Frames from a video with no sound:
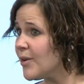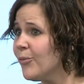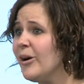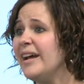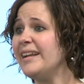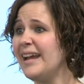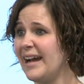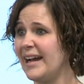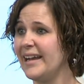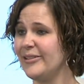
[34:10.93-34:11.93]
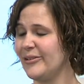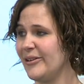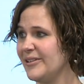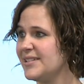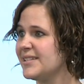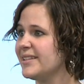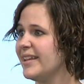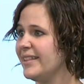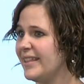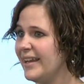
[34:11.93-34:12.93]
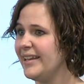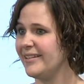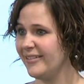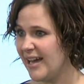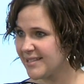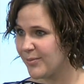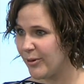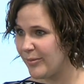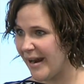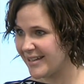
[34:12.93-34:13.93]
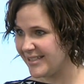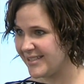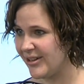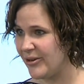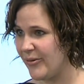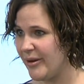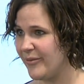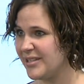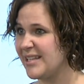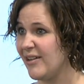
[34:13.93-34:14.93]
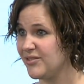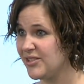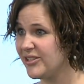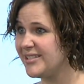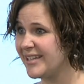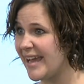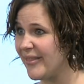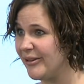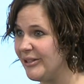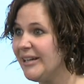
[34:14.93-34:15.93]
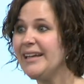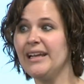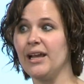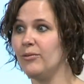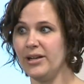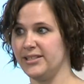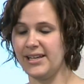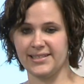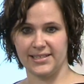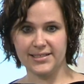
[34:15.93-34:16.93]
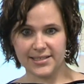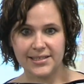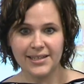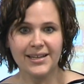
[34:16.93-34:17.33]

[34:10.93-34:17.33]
One, I learned that they need lots more practice on knowing what sounds good together and what doesn't.